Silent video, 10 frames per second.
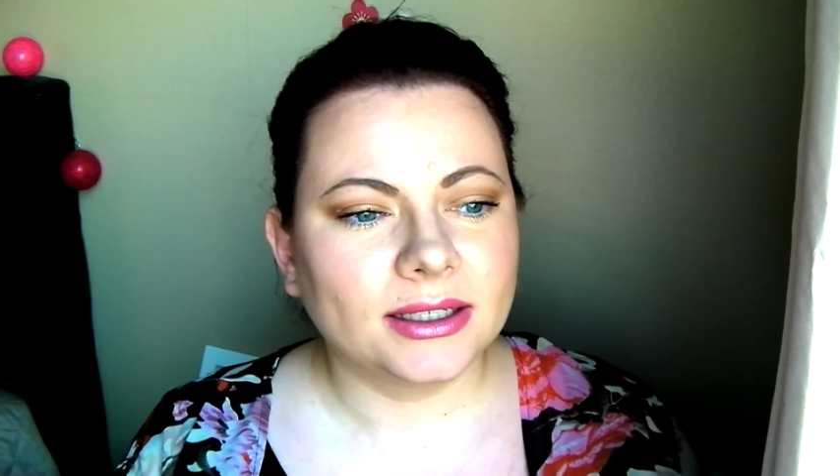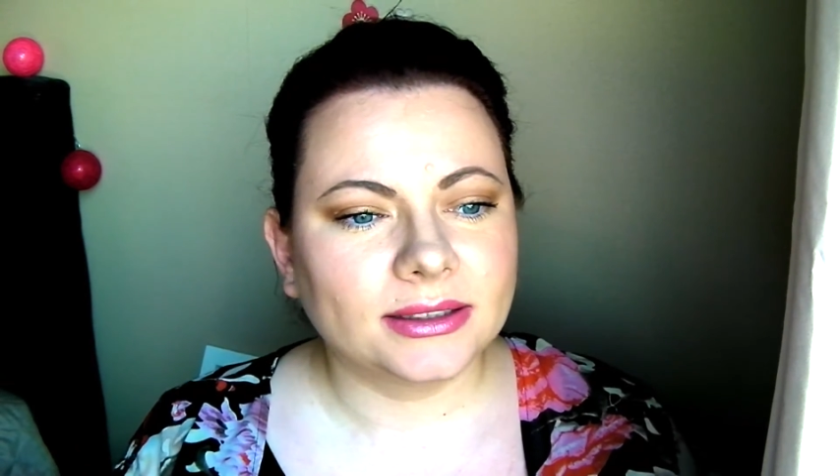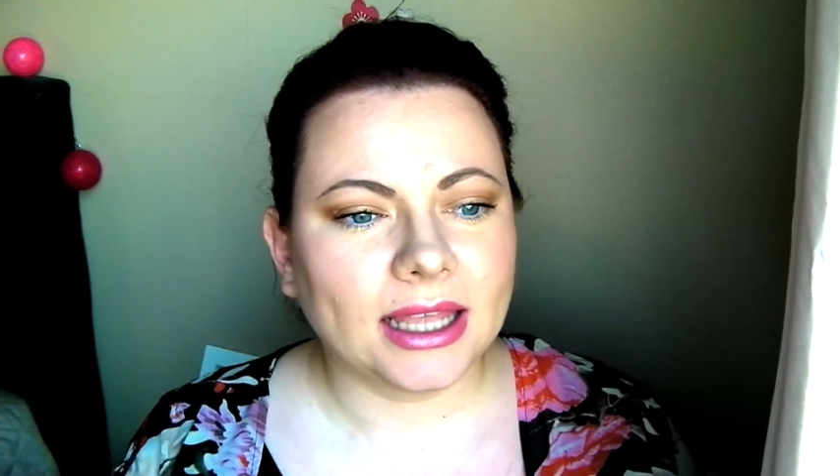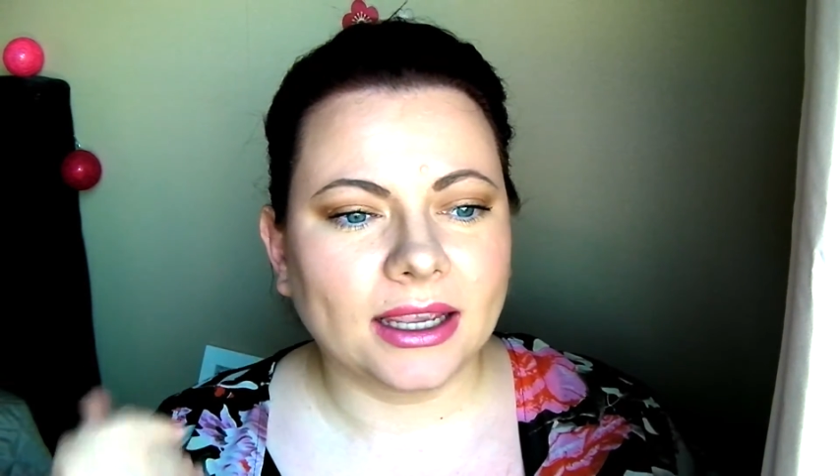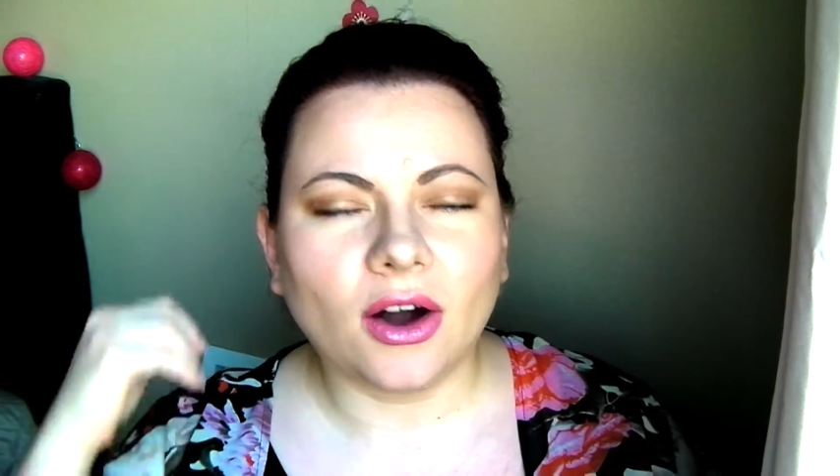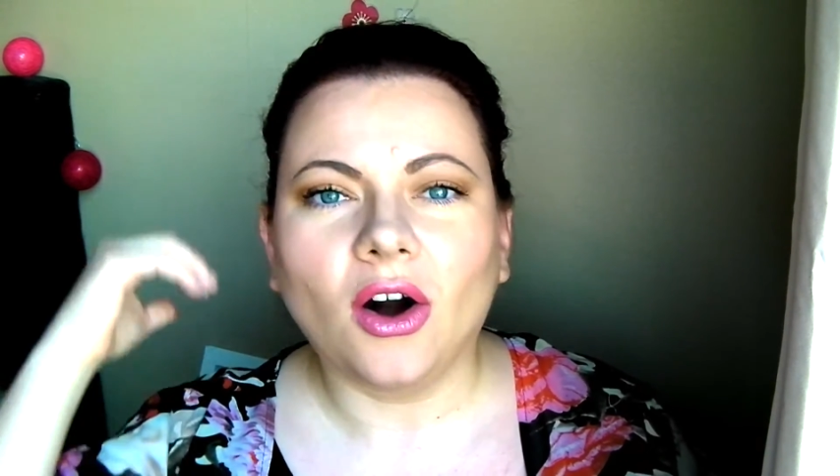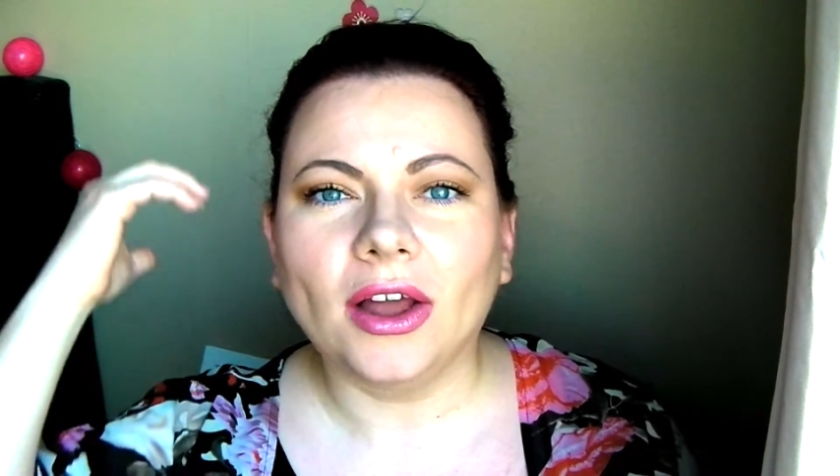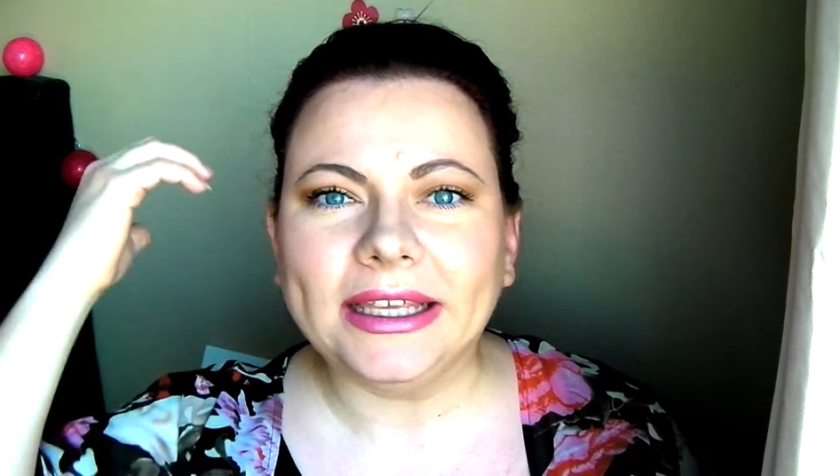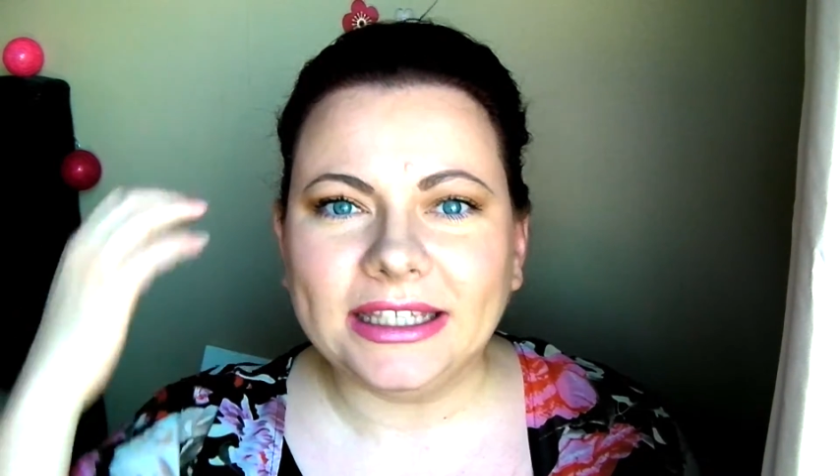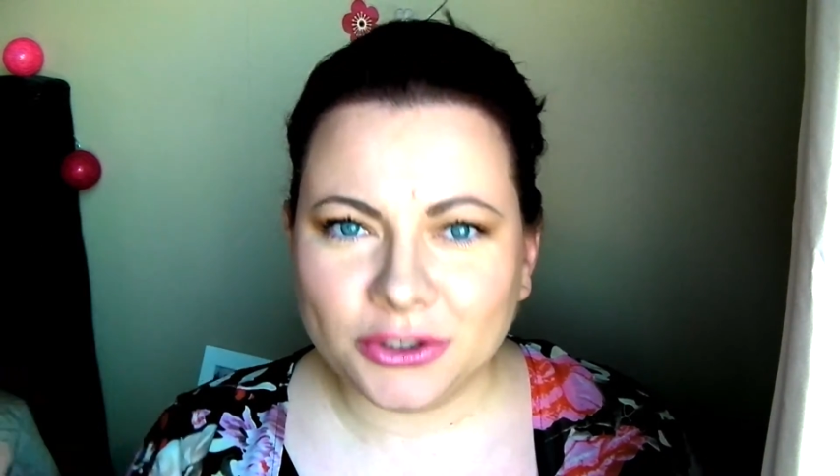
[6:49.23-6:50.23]
like
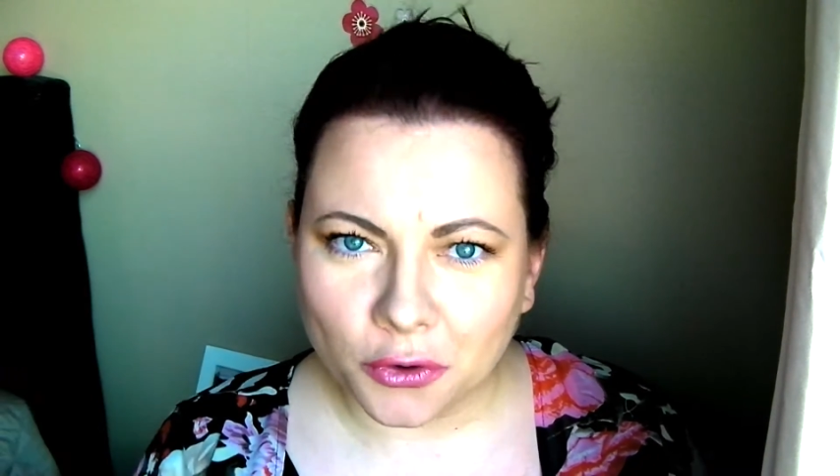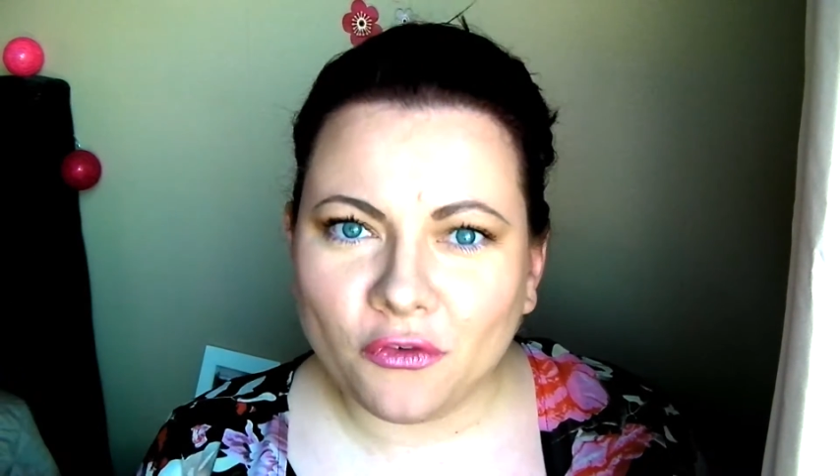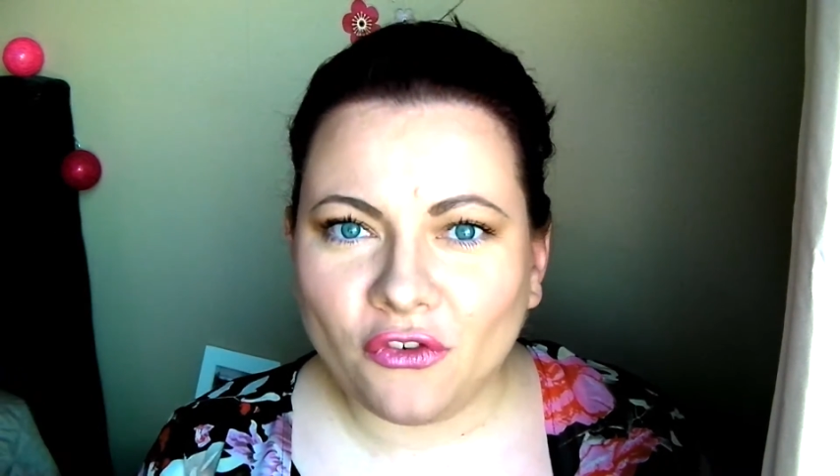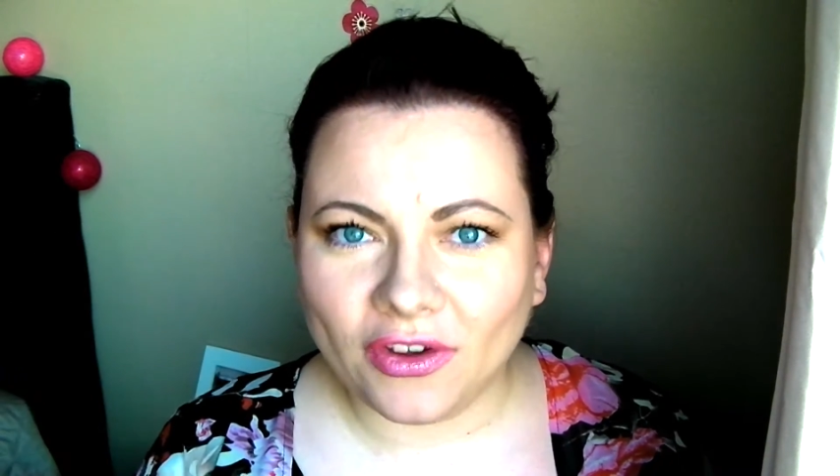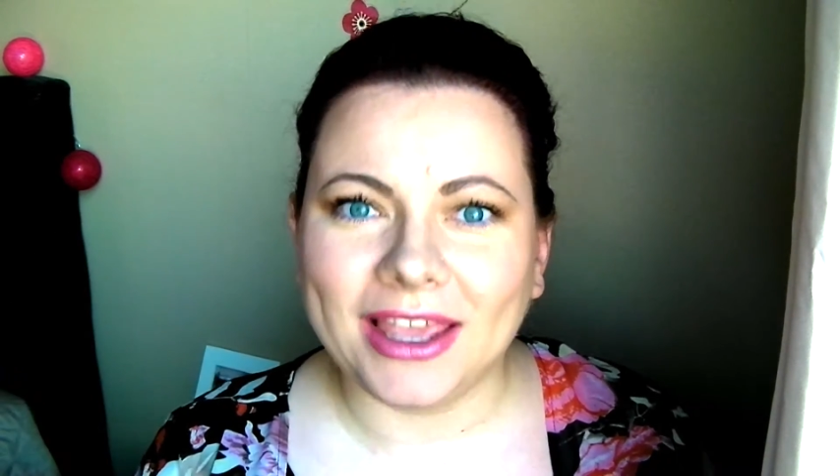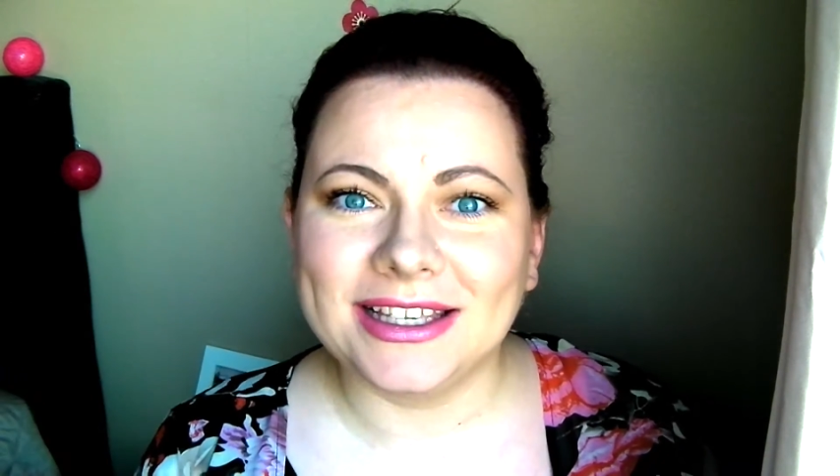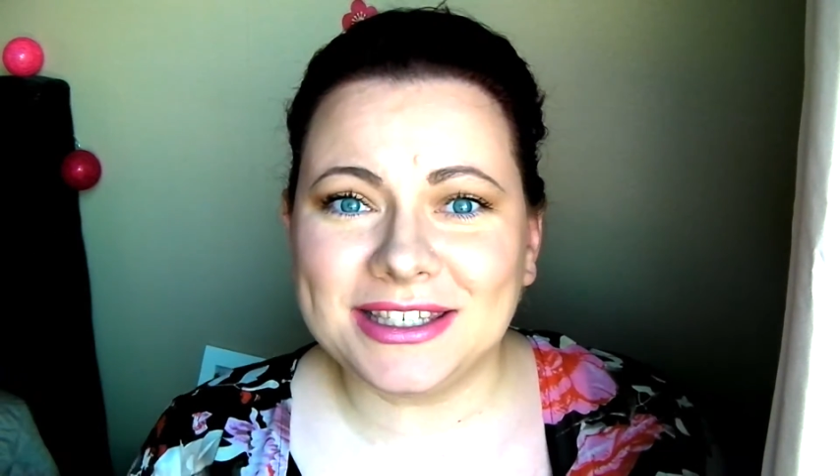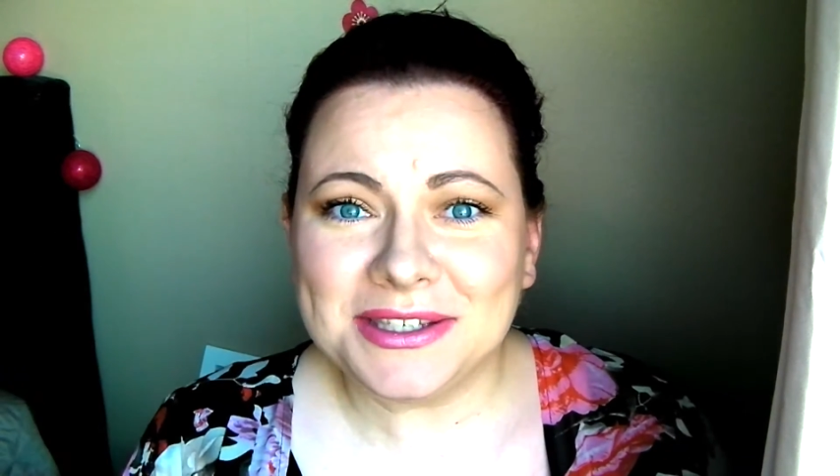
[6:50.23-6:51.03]
in your face